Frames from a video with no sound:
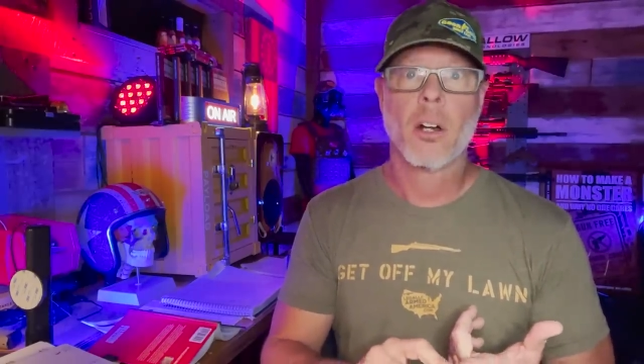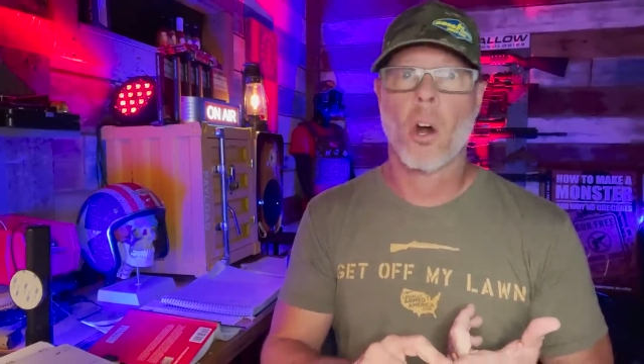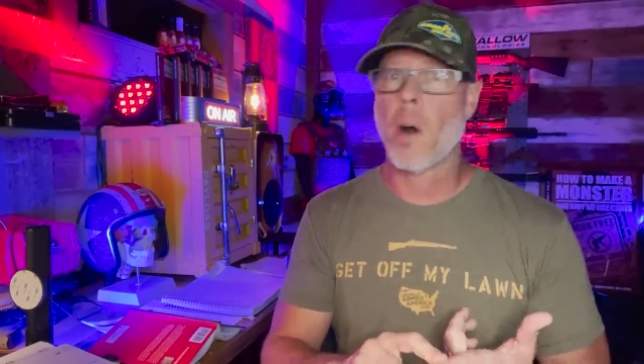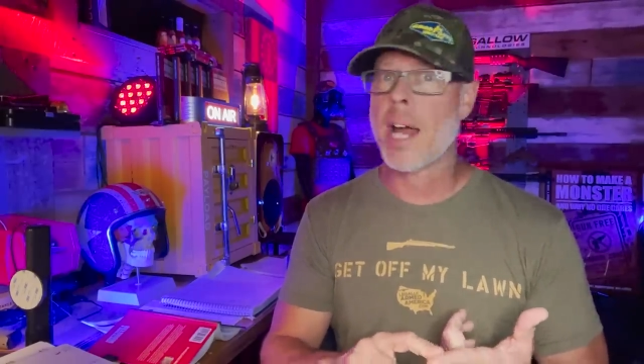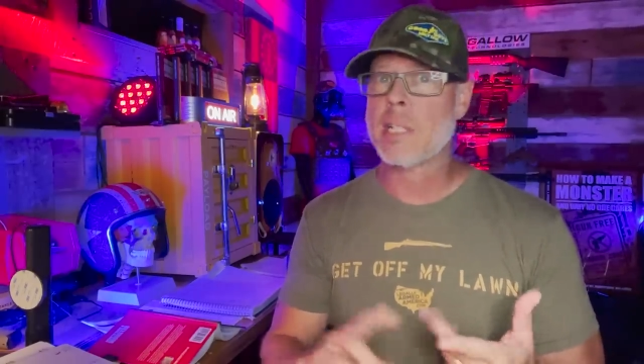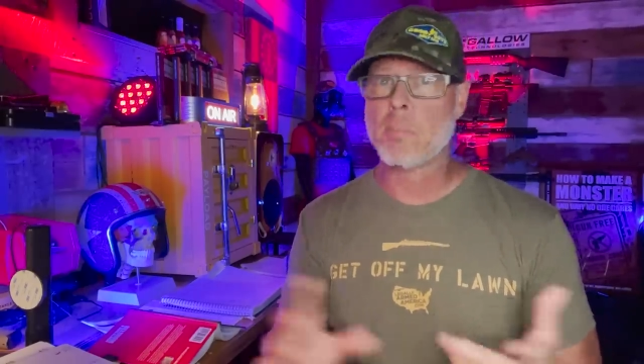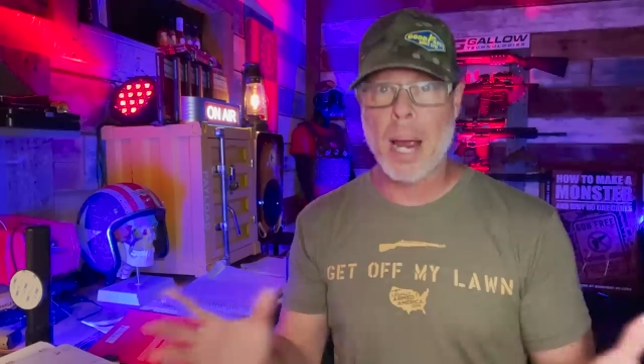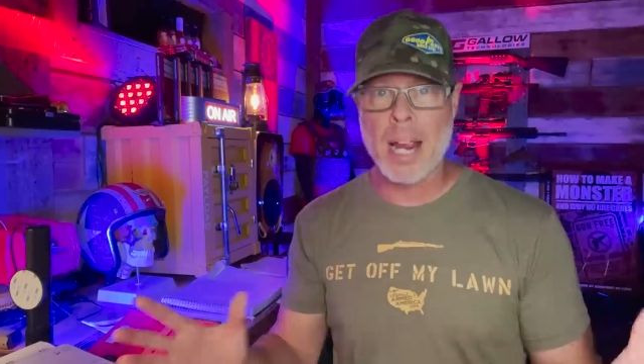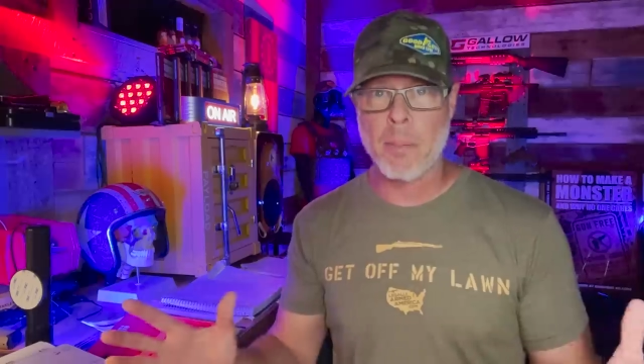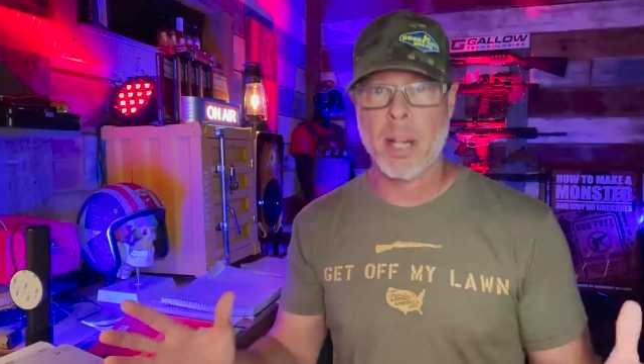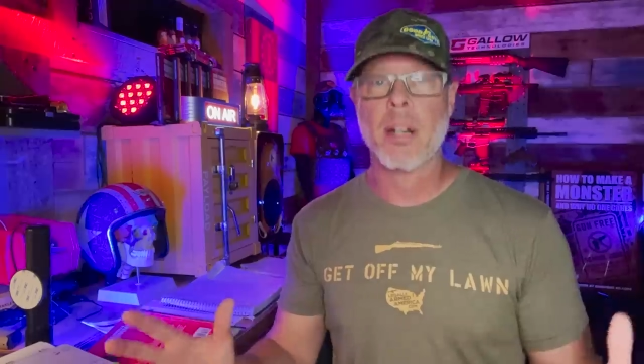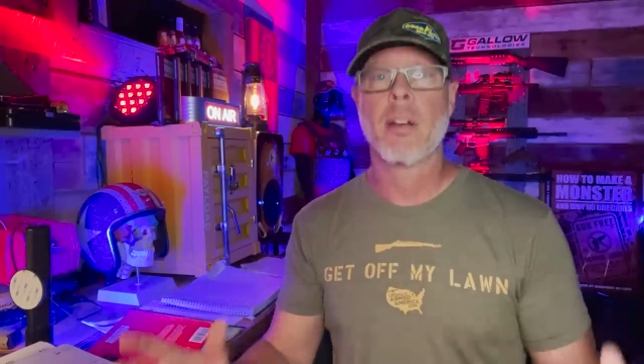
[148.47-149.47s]
or as
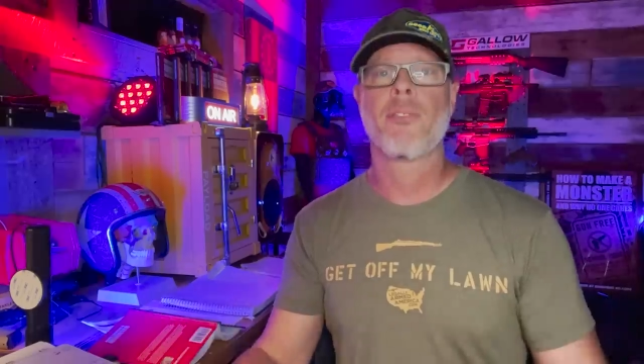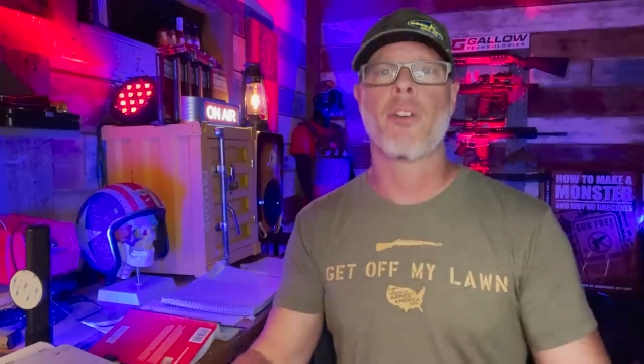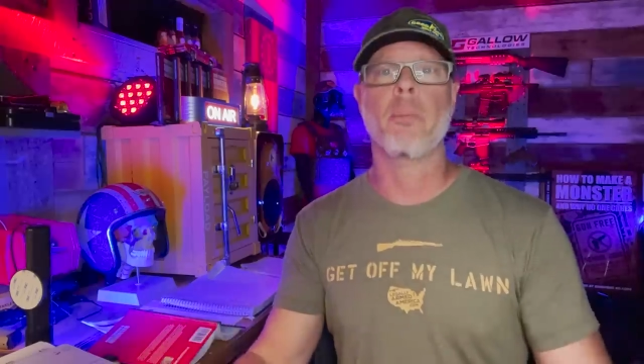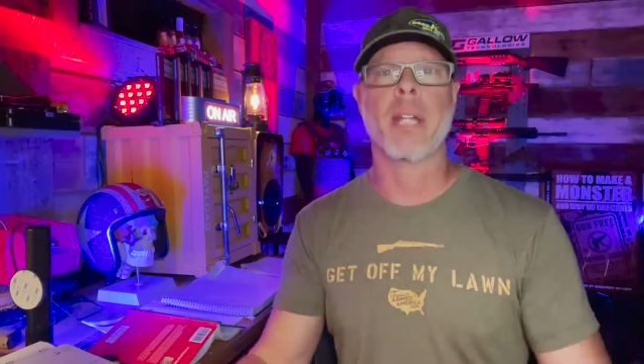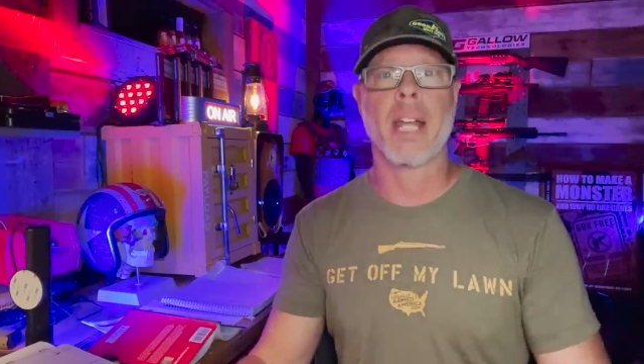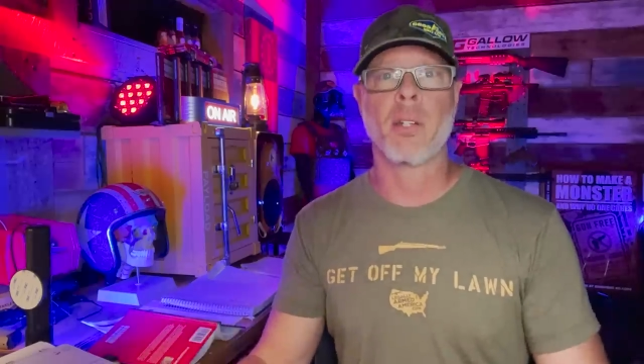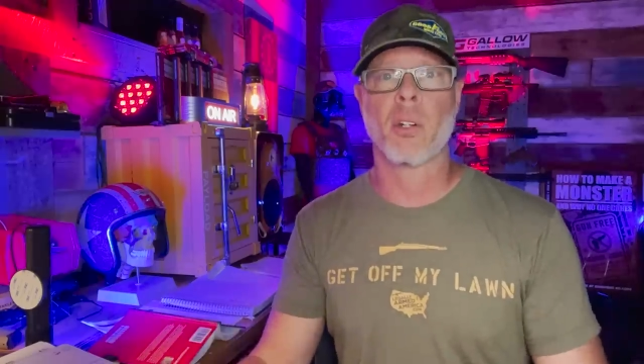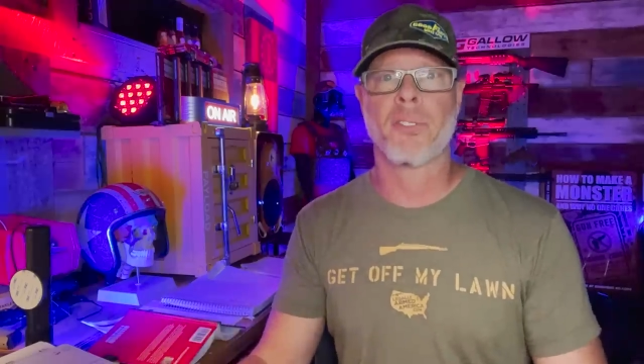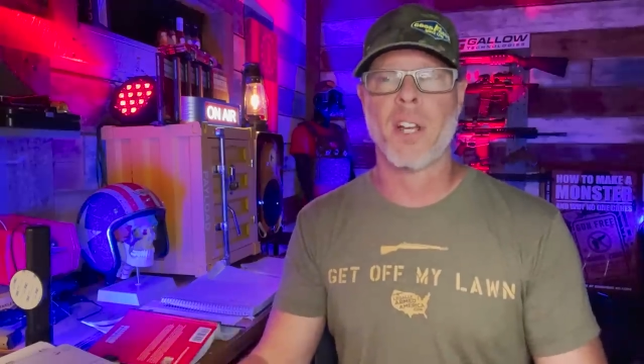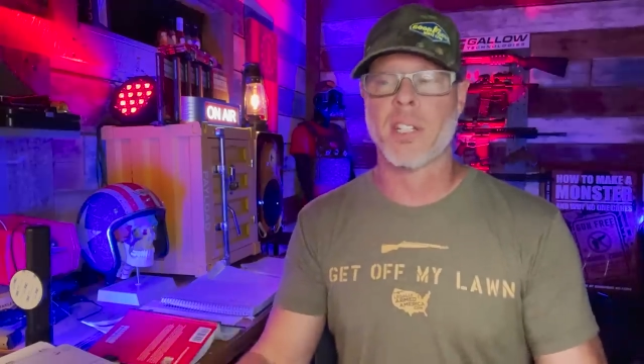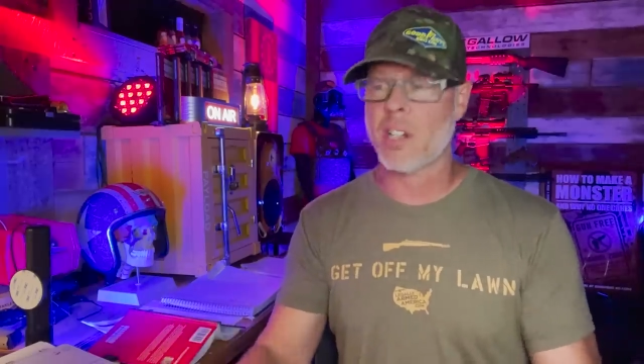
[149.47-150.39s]
payment from Daniel Defense.